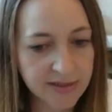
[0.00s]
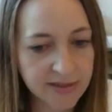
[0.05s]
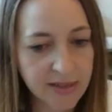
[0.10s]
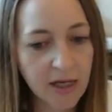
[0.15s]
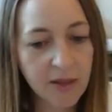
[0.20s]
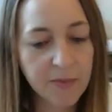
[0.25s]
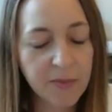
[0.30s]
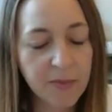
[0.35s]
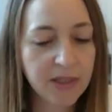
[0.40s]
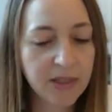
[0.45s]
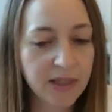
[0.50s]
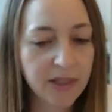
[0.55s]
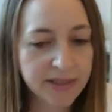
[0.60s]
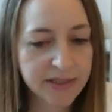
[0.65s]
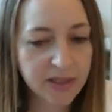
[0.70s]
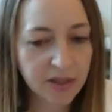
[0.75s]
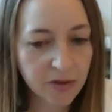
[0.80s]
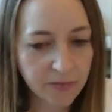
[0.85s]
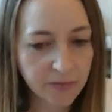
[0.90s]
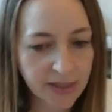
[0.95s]
is that I would
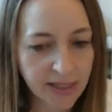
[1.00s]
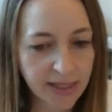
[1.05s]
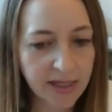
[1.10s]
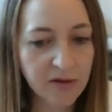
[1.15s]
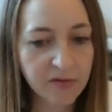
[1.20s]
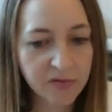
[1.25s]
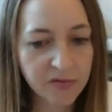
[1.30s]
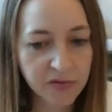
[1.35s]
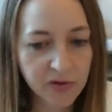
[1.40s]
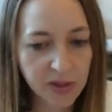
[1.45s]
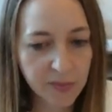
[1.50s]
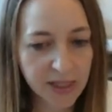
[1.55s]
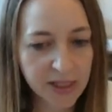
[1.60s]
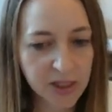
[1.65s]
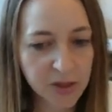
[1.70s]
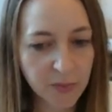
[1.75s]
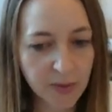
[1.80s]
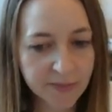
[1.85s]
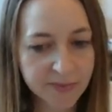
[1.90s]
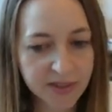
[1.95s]
like to create a free
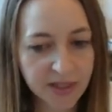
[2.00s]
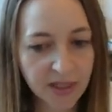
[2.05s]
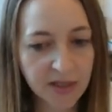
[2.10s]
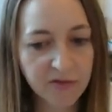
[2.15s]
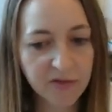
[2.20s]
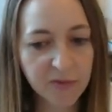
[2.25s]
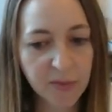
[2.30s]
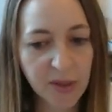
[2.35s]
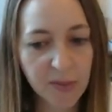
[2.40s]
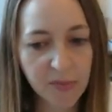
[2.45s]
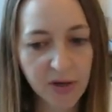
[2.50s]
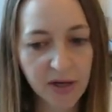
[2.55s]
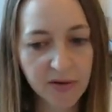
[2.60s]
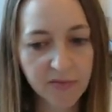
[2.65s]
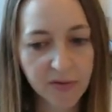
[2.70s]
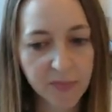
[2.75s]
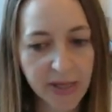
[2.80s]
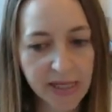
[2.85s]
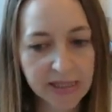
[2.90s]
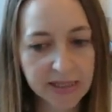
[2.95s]
page website for my
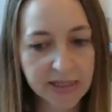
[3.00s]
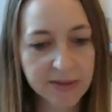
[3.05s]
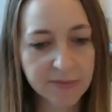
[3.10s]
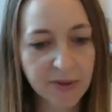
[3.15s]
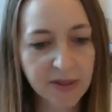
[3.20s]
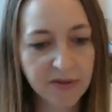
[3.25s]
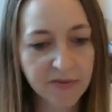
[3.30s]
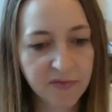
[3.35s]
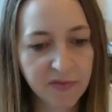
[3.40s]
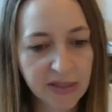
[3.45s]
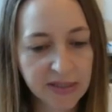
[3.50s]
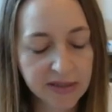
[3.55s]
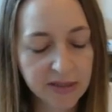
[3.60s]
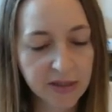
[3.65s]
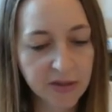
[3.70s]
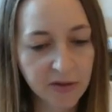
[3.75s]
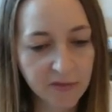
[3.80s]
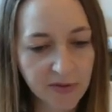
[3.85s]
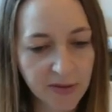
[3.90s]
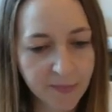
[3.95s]
private practice by the
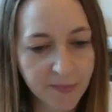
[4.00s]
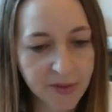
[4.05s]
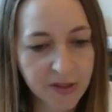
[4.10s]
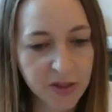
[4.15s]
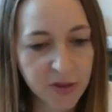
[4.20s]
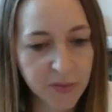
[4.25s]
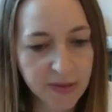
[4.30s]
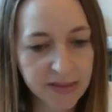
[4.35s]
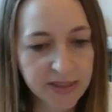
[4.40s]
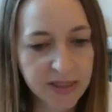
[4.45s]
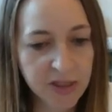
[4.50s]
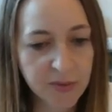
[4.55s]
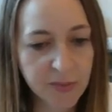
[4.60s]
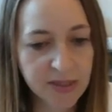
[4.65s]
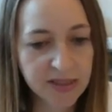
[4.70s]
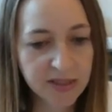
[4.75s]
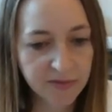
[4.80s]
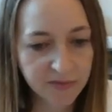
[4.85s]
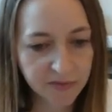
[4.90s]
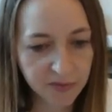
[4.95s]
1st of November
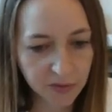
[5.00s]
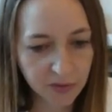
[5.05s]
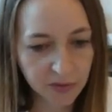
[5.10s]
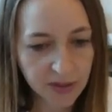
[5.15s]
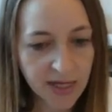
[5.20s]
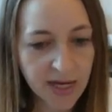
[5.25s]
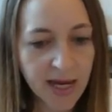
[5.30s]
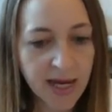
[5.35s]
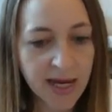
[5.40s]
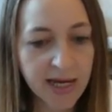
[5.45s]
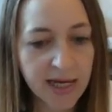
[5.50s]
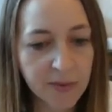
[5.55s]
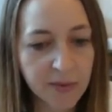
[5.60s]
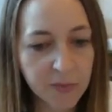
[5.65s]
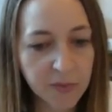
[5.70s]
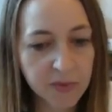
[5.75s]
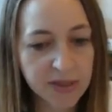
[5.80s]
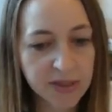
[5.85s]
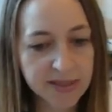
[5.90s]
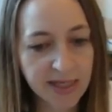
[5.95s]
2024. It
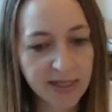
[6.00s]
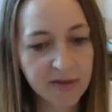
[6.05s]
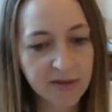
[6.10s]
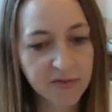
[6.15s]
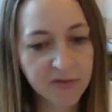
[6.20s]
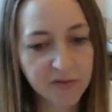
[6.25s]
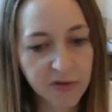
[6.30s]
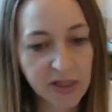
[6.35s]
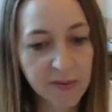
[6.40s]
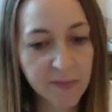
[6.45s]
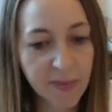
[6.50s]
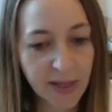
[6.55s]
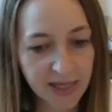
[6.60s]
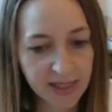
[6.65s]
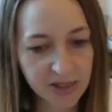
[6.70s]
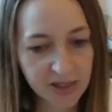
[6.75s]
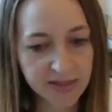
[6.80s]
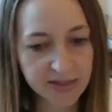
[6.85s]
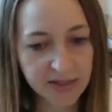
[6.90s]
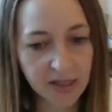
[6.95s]
will contain three
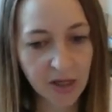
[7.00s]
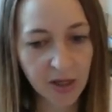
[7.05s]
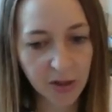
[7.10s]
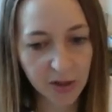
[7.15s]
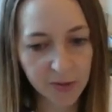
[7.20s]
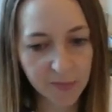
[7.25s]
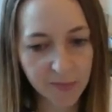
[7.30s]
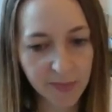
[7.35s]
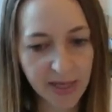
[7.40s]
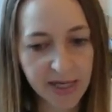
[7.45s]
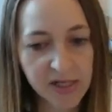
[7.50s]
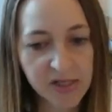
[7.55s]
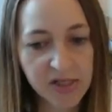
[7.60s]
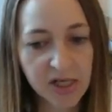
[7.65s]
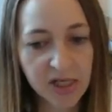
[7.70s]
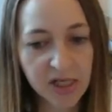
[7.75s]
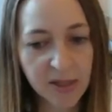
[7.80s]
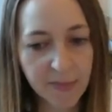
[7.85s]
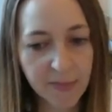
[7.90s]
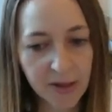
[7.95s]
pages, a
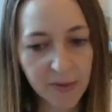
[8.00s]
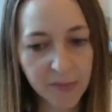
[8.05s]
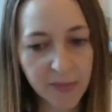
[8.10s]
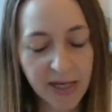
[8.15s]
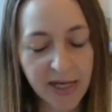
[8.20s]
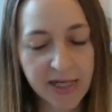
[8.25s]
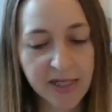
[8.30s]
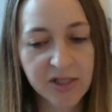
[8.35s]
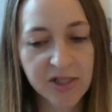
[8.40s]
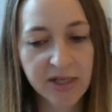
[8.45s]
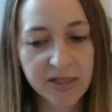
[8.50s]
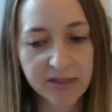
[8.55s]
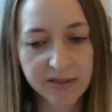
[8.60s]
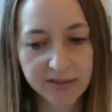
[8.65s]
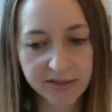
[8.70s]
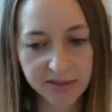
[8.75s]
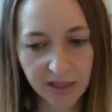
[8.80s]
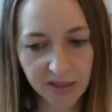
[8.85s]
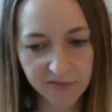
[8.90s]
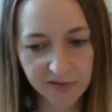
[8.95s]
homepage, an about page and
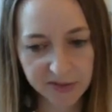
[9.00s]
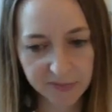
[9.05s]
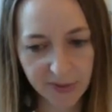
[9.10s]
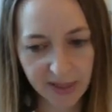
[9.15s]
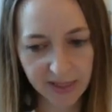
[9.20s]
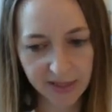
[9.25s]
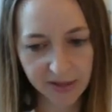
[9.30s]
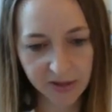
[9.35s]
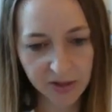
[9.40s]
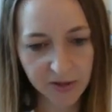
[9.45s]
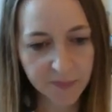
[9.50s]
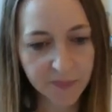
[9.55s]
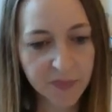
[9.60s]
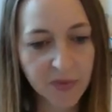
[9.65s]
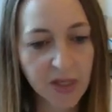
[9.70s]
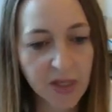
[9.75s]
a service page.